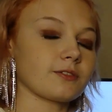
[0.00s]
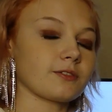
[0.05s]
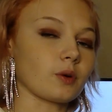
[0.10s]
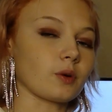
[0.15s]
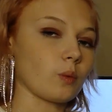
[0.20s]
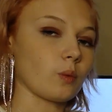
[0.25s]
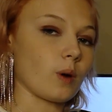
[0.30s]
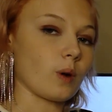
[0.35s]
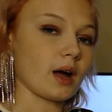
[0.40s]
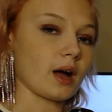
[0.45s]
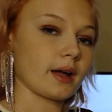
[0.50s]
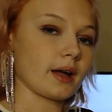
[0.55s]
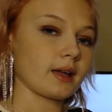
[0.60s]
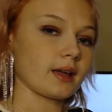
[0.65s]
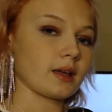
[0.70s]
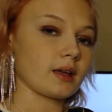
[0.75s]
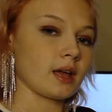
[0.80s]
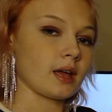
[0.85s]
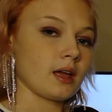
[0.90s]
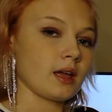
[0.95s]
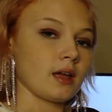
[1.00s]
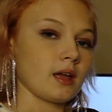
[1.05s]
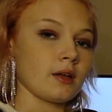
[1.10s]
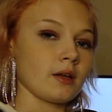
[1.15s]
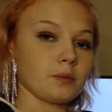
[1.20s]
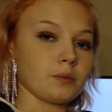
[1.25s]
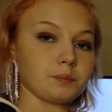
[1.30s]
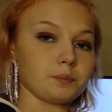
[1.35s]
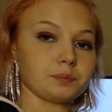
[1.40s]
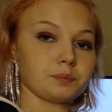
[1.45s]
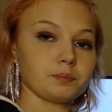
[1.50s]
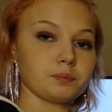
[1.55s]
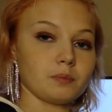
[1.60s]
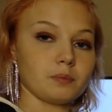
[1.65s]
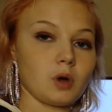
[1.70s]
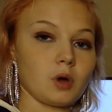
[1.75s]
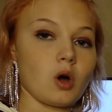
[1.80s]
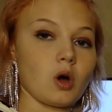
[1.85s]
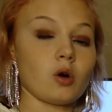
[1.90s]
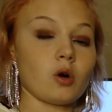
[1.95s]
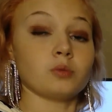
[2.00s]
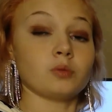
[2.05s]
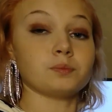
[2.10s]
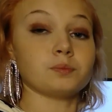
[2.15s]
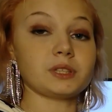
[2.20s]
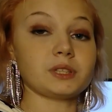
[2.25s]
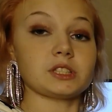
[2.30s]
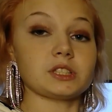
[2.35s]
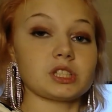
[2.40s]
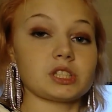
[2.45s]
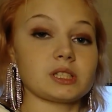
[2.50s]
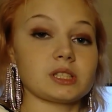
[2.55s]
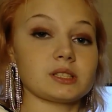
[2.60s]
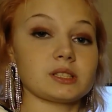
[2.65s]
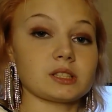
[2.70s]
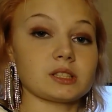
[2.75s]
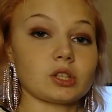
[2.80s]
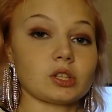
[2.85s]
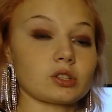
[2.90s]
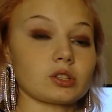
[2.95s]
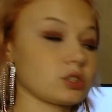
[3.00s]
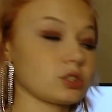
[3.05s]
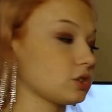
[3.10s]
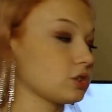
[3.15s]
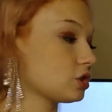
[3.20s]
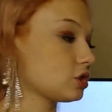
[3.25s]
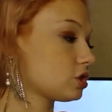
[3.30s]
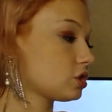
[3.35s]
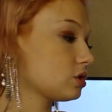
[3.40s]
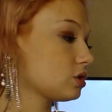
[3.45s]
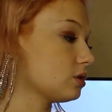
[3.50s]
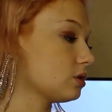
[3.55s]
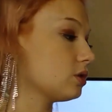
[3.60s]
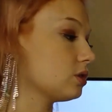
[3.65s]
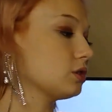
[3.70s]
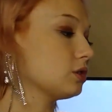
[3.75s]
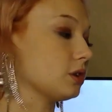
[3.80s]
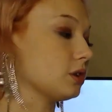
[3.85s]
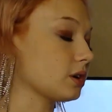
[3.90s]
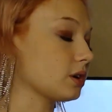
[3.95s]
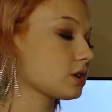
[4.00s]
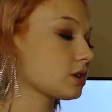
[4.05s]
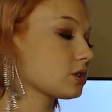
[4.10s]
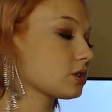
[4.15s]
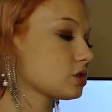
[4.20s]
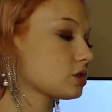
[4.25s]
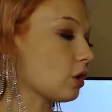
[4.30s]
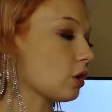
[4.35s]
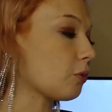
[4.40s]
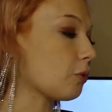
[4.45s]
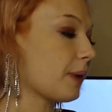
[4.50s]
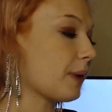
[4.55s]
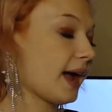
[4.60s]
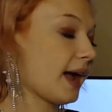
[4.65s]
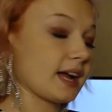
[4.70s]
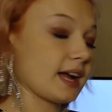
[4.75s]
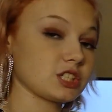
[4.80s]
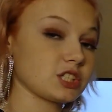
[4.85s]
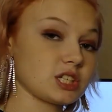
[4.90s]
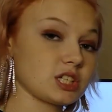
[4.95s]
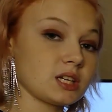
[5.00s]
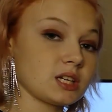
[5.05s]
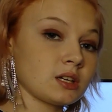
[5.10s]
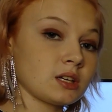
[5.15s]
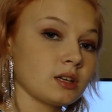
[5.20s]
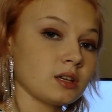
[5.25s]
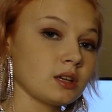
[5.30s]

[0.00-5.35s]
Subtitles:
for why home bleaches look so patchy.